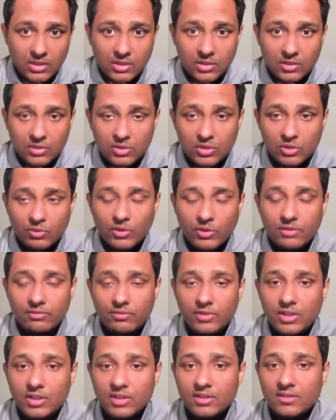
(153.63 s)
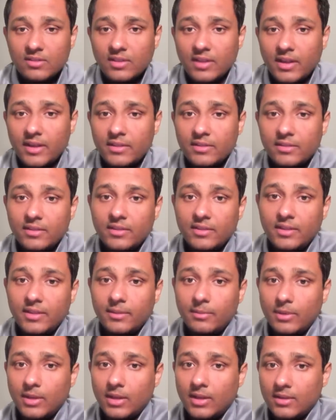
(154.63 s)
So when Venus entered
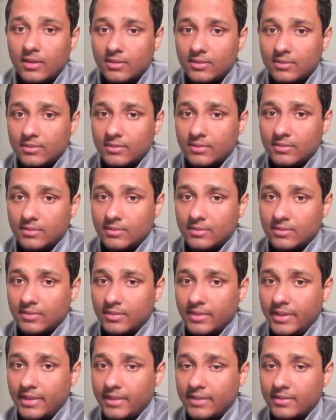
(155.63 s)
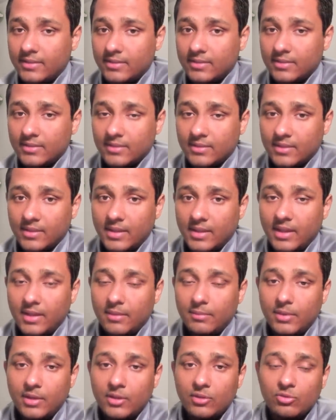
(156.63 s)
Libra, it
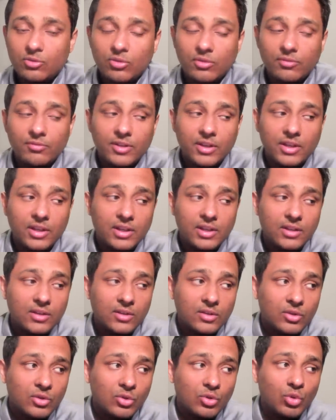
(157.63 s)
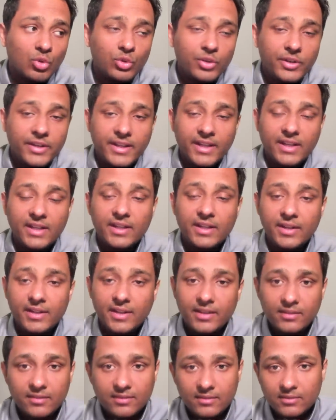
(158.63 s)
came into a very good
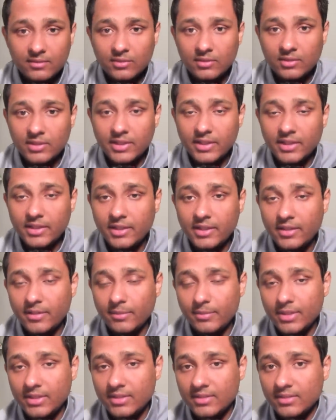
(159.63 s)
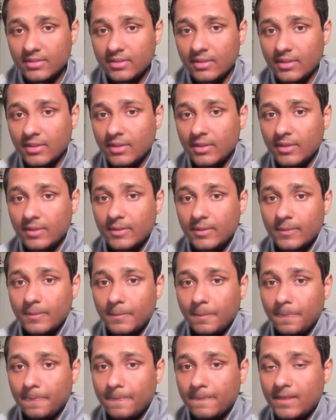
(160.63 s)
dignity. Dignity means
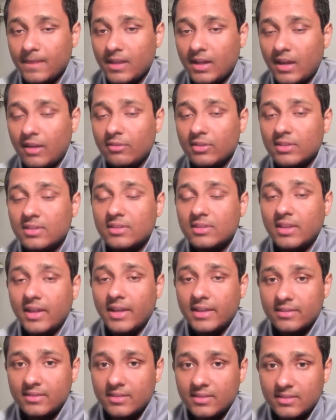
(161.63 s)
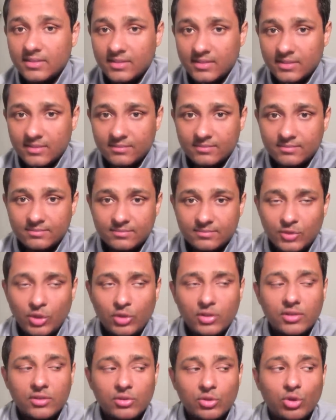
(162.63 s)
the avastha, as they say,
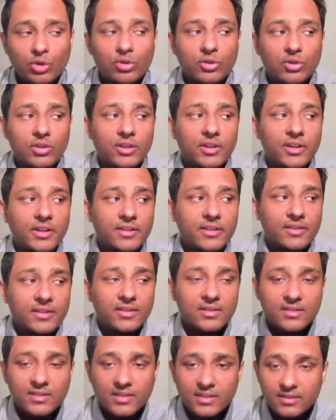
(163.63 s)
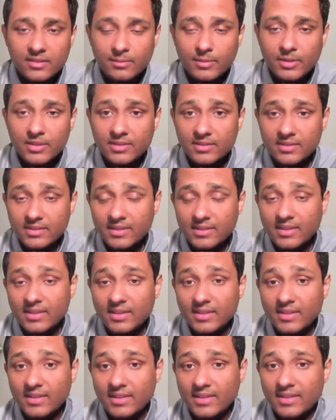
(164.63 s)
not not on a literal sense, but
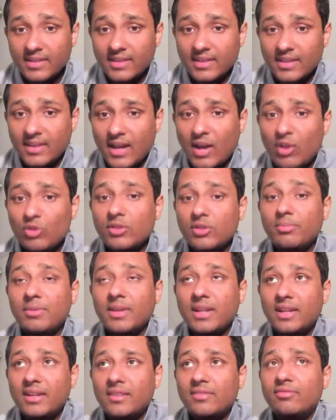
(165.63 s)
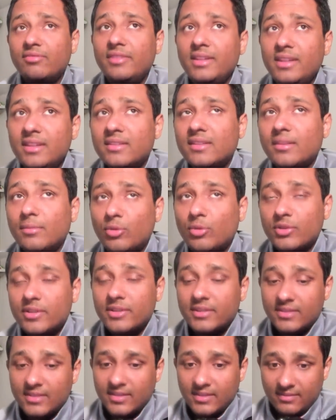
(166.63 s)
how the planet feels about
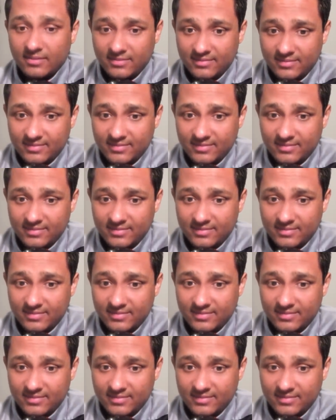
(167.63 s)
itself.